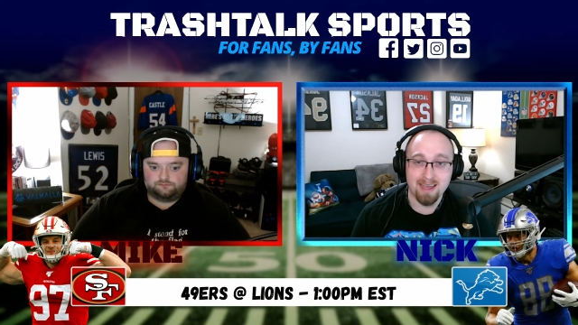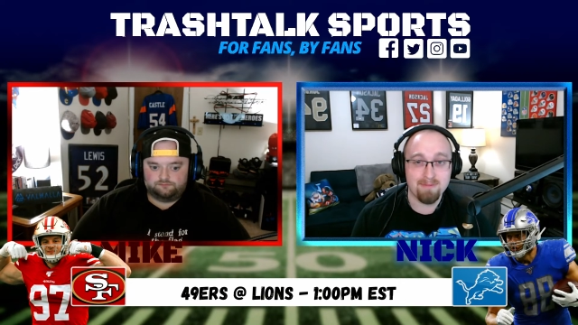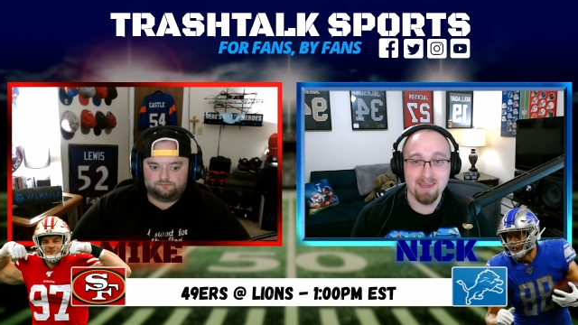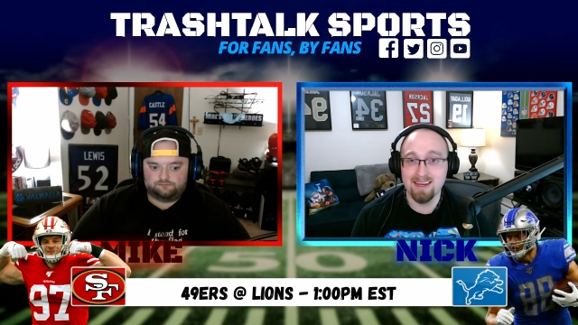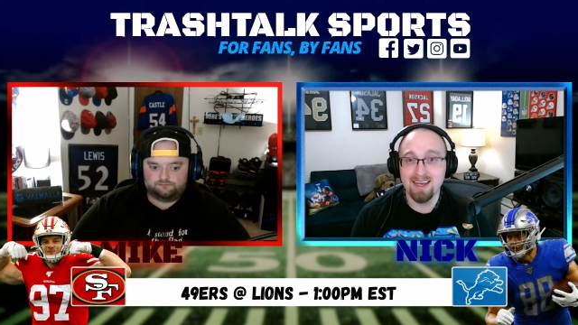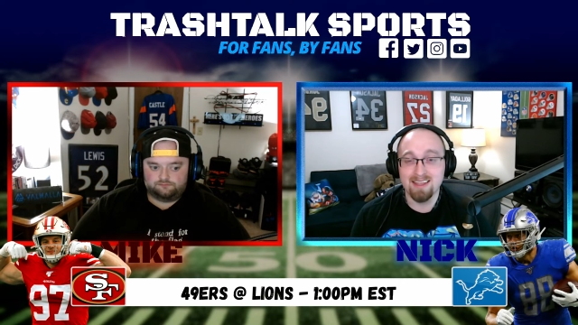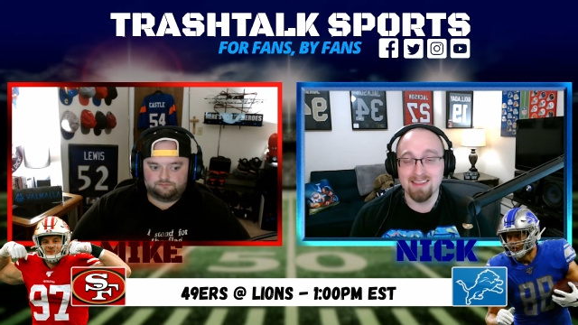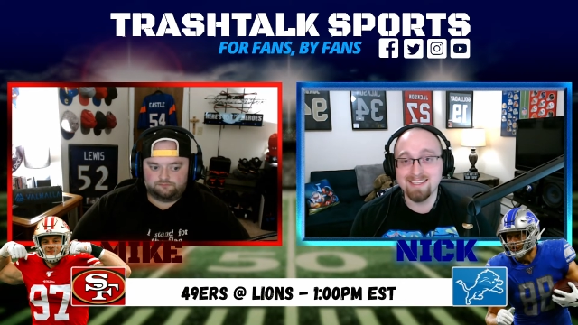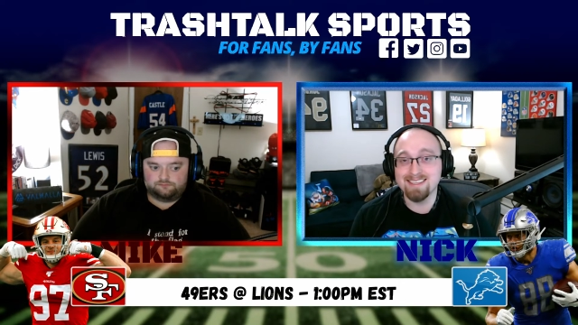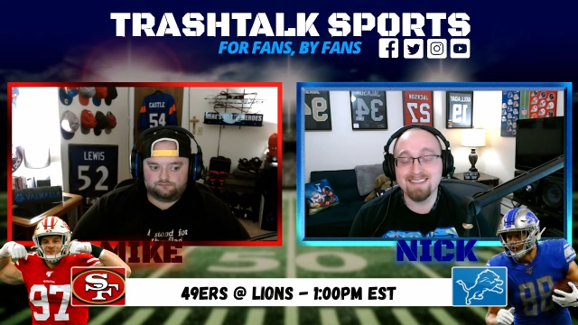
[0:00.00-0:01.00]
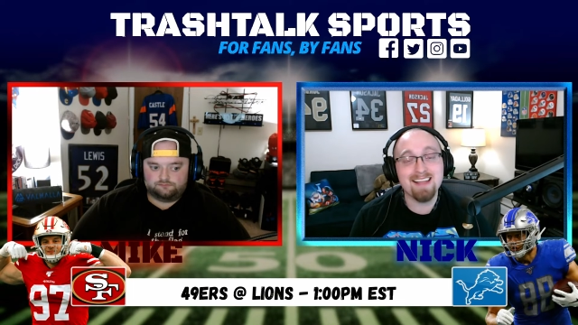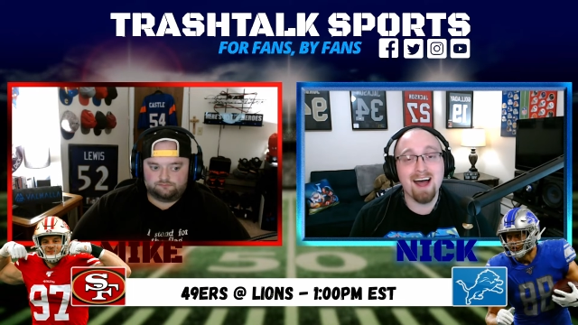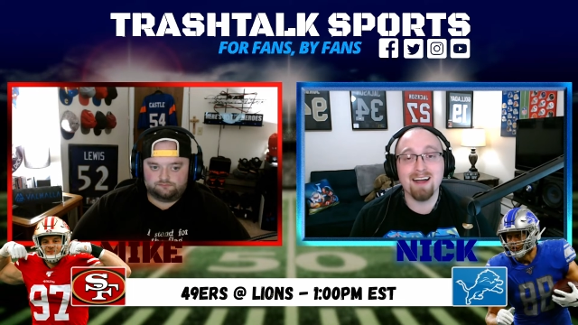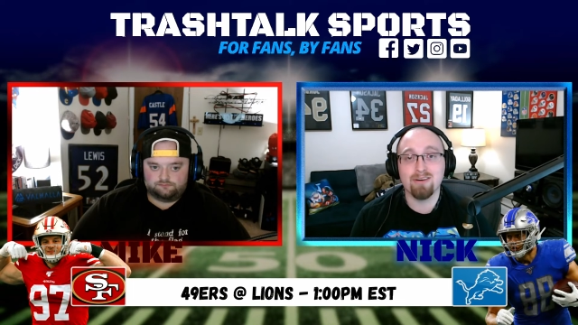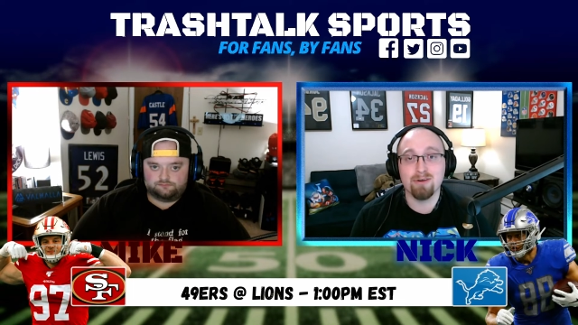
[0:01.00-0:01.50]
Speaker 1: I mean, this is
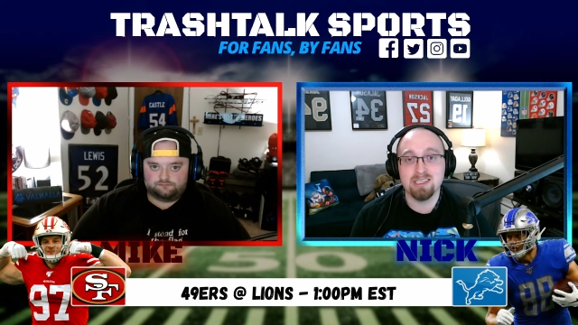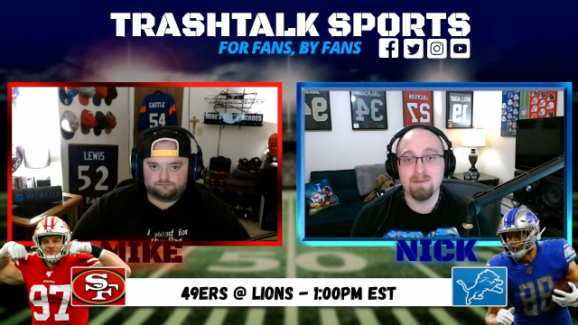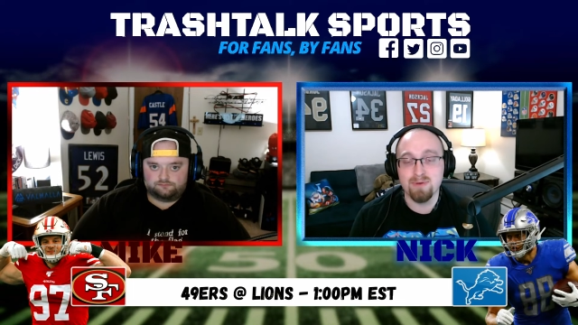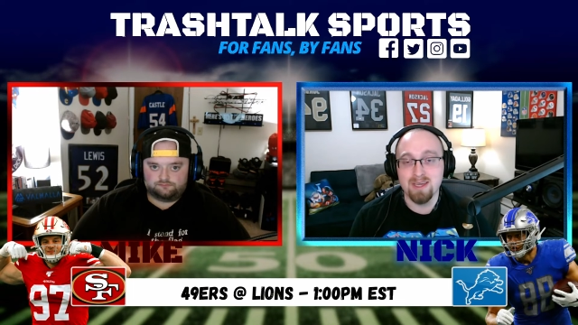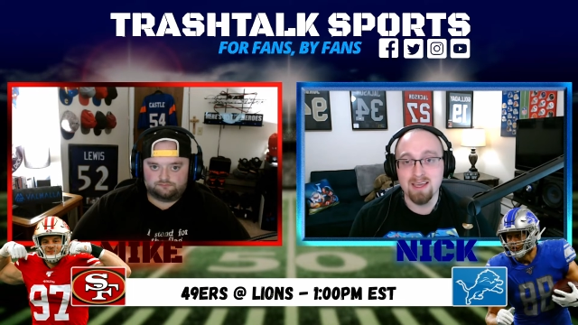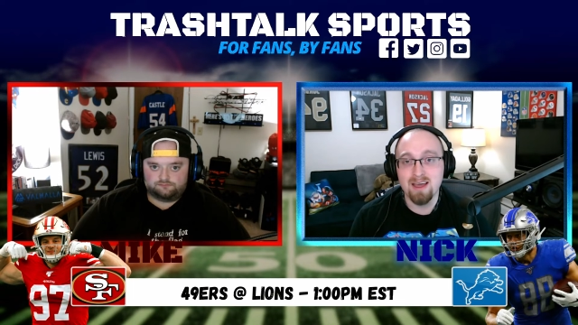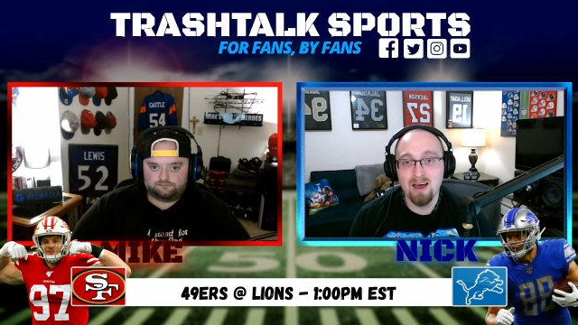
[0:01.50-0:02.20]
not going to be